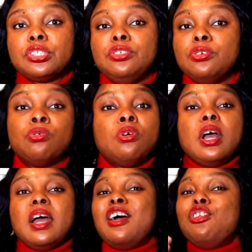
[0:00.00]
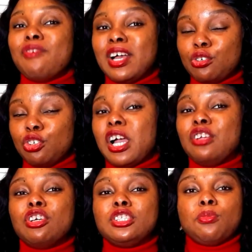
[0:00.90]
you know nova scotia
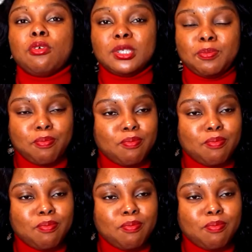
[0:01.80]
just